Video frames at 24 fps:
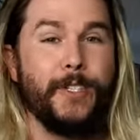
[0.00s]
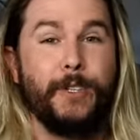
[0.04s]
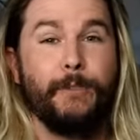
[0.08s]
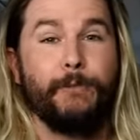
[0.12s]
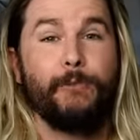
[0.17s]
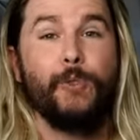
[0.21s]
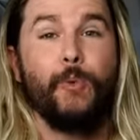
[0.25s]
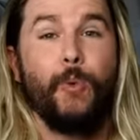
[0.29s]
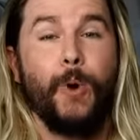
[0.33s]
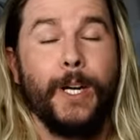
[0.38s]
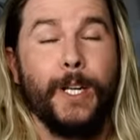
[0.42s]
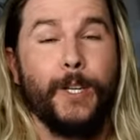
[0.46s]
If
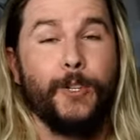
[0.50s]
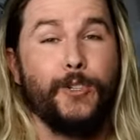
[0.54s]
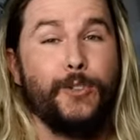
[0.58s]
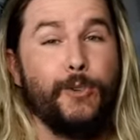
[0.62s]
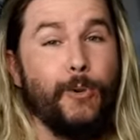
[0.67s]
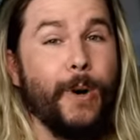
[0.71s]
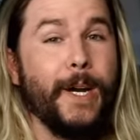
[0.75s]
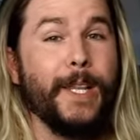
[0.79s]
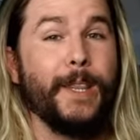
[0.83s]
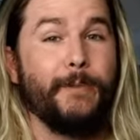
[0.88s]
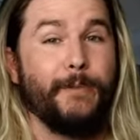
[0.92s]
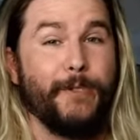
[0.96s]
you want to
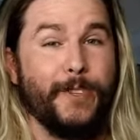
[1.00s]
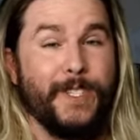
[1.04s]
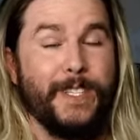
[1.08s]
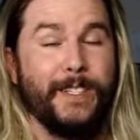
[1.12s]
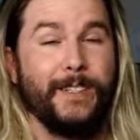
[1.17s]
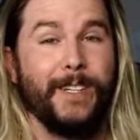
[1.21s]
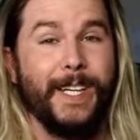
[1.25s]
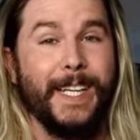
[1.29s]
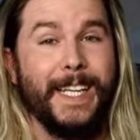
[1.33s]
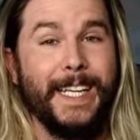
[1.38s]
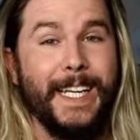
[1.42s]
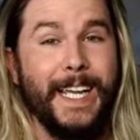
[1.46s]
join the
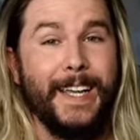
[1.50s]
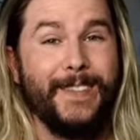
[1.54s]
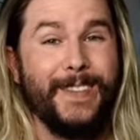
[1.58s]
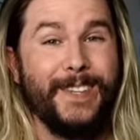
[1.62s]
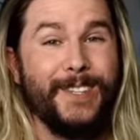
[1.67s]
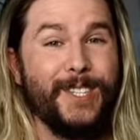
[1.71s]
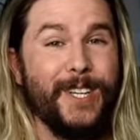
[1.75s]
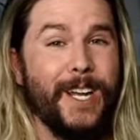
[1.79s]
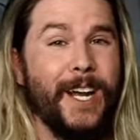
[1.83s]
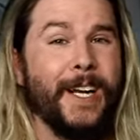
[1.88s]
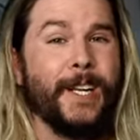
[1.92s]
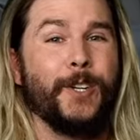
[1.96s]
facility and get this
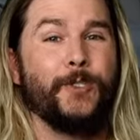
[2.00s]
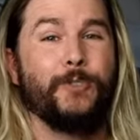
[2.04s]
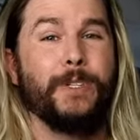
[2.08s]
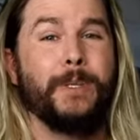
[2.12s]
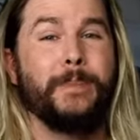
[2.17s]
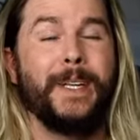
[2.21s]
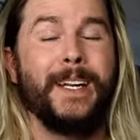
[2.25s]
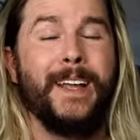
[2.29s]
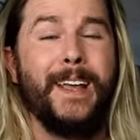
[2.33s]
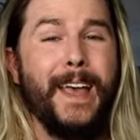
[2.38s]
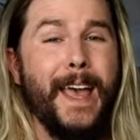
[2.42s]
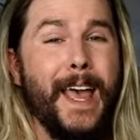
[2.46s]
kind of
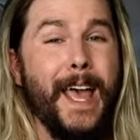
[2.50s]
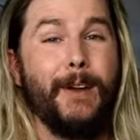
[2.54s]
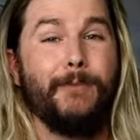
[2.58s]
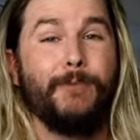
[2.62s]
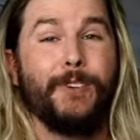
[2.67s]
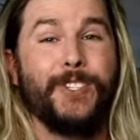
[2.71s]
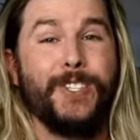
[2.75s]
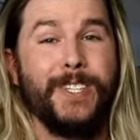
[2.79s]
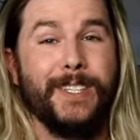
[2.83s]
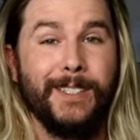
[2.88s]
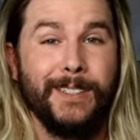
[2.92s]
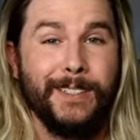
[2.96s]
treatment every
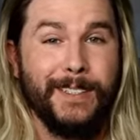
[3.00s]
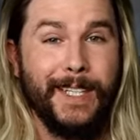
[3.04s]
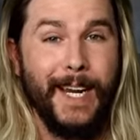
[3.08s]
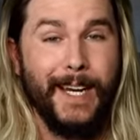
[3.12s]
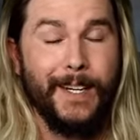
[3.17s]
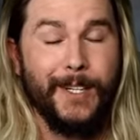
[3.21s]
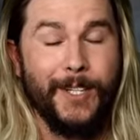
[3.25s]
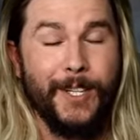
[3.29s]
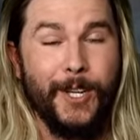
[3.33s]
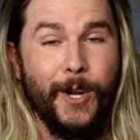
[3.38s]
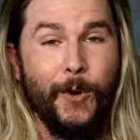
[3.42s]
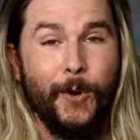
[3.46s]
single day, you
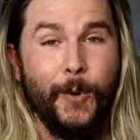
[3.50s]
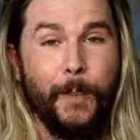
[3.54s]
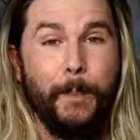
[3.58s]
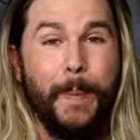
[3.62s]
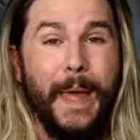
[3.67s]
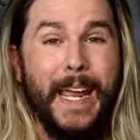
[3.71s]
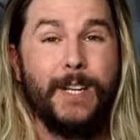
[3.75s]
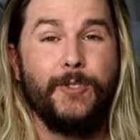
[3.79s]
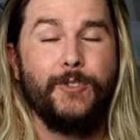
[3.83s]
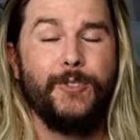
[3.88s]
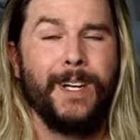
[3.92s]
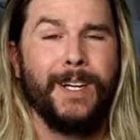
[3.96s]
can go to
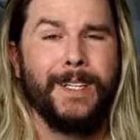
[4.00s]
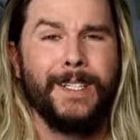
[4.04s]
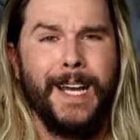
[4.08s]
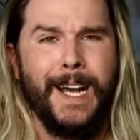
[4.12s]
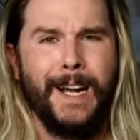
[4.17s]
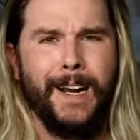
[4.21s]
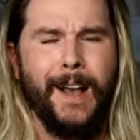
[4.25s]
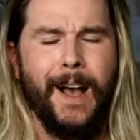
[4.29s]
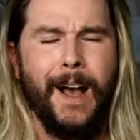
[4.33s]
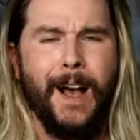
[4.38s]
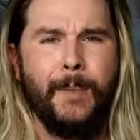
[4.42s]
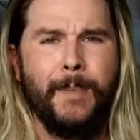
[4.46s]

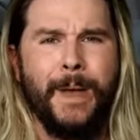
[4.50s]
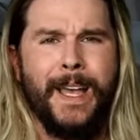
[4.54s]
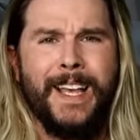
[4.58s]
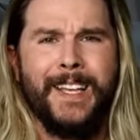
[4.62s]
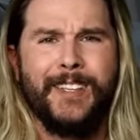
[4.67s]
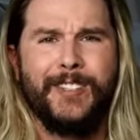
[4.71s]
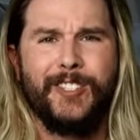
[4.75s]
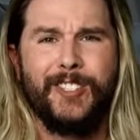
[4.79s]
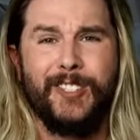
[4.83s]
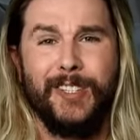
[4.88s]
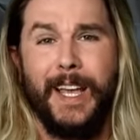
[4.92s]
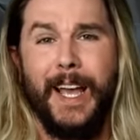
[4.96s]
patreon.com
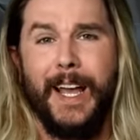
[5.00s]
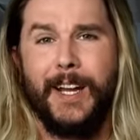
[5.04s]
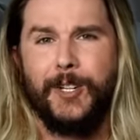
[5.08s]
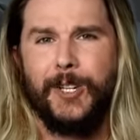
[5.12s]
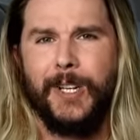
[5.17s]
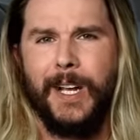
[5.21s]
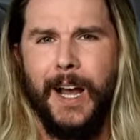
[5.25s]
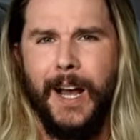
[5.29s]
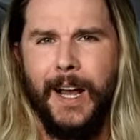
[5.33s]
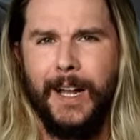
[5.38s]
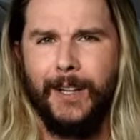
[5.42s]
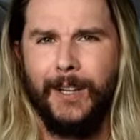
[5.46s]
slash
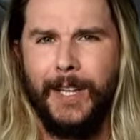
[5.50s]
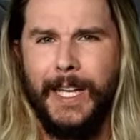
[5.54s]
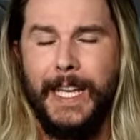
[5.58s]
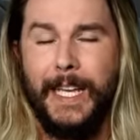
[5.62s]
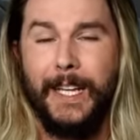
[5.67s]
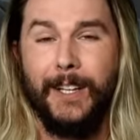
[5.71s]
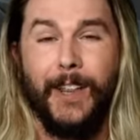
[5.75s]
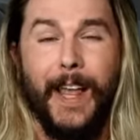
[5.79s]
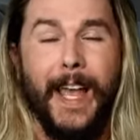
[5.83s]
Kyle Hill.